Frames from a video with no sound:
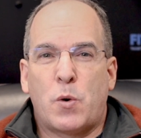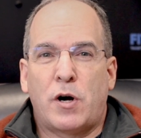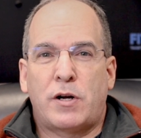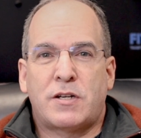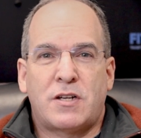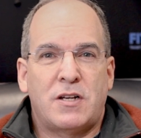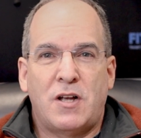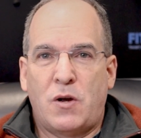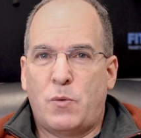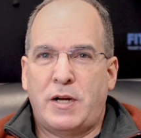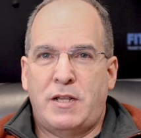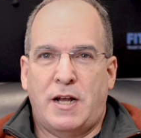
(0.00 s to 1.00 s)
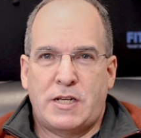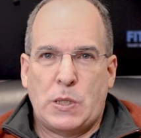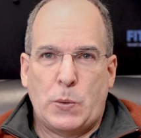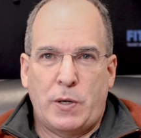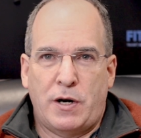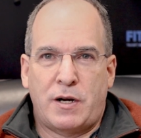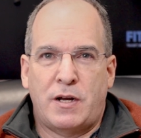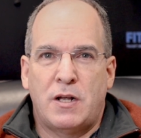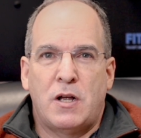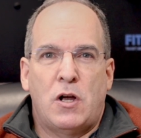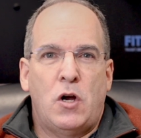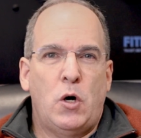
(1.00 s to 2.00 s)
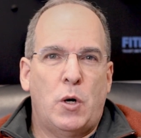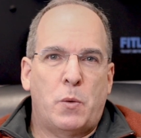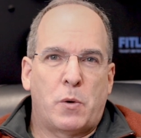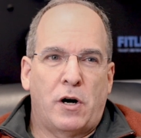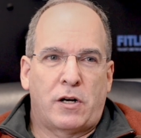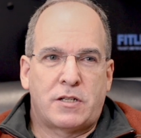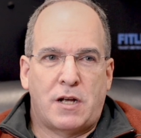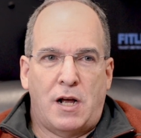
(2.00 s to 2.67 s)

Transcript: works, what doesn't work, who it works